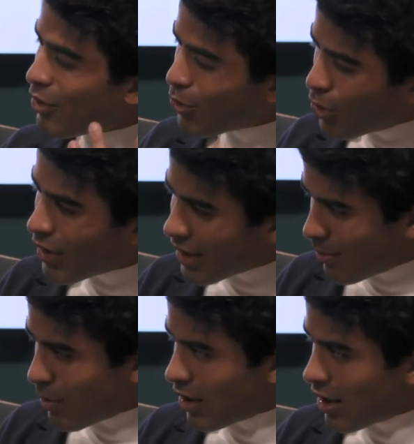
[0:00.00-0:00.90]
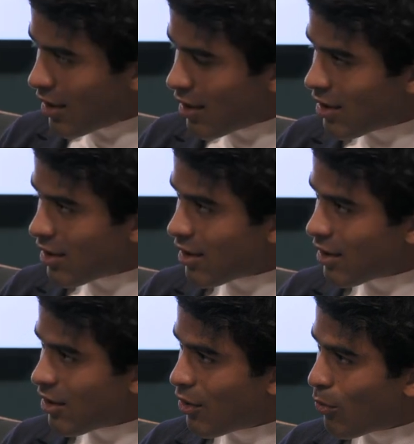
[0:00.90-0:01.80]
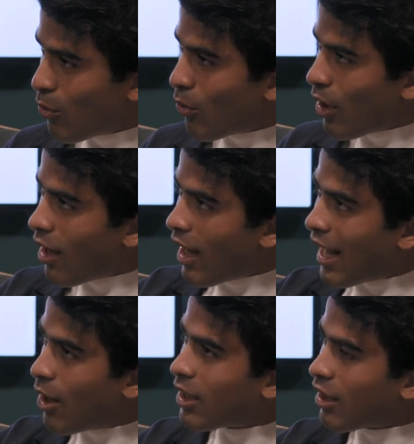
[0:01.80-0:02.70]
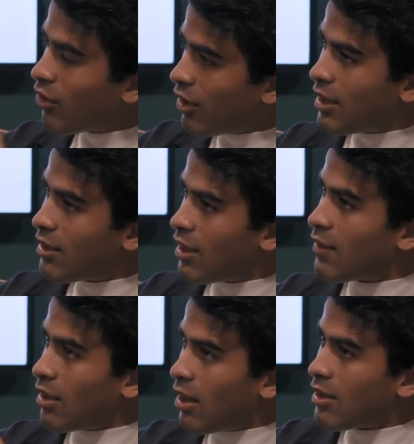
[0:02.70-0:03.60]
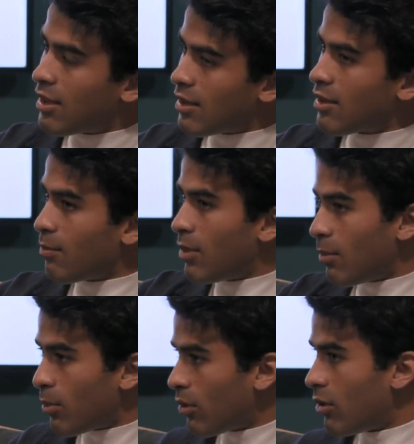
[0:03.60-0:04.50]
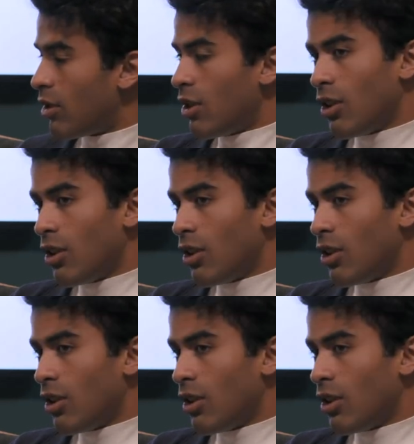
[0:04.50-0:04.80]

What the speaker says: But in your experience, how can creators and artists and people